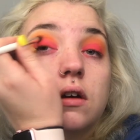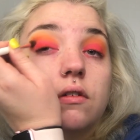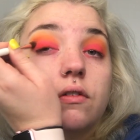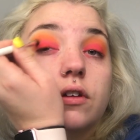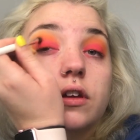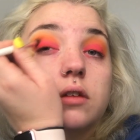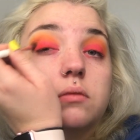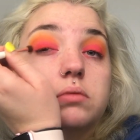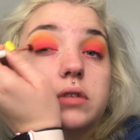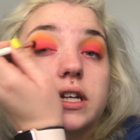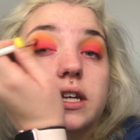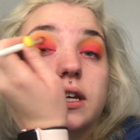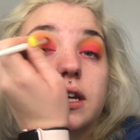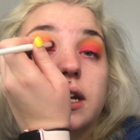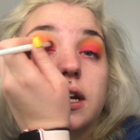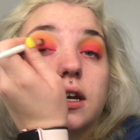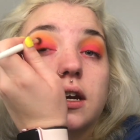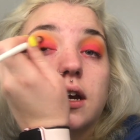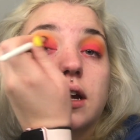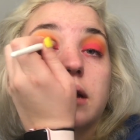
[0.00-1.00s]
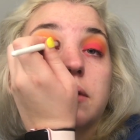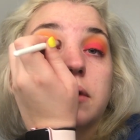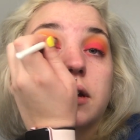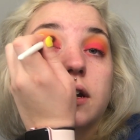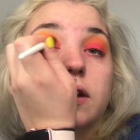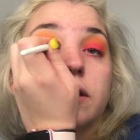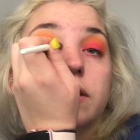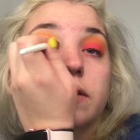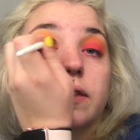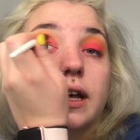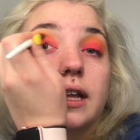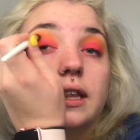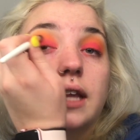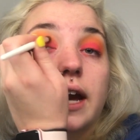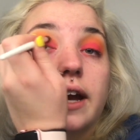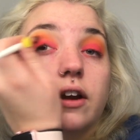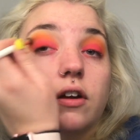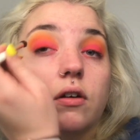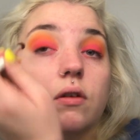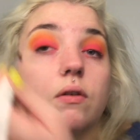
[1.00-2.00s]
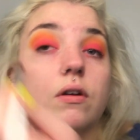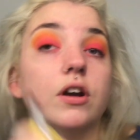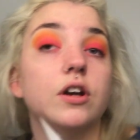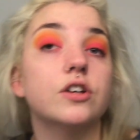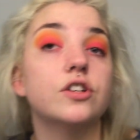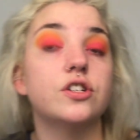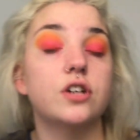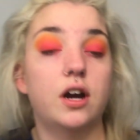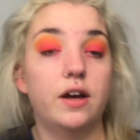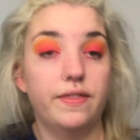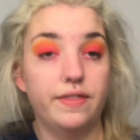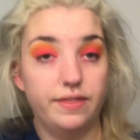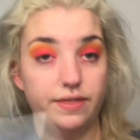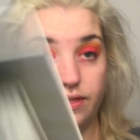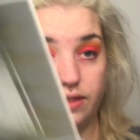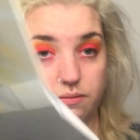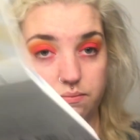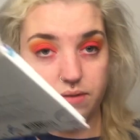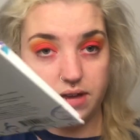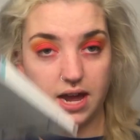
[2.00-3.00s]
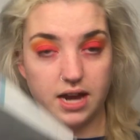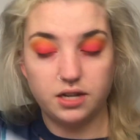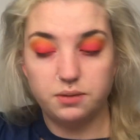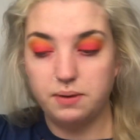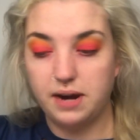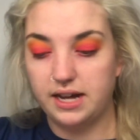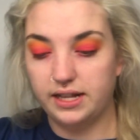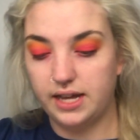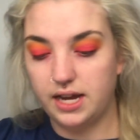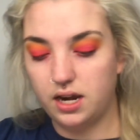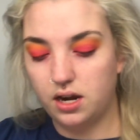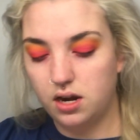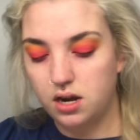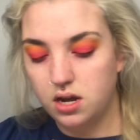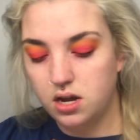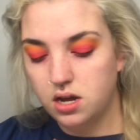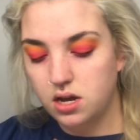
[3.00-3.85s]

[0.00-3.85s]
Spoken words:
For the blending, I'm gonna do that lighter orange on the BH palette,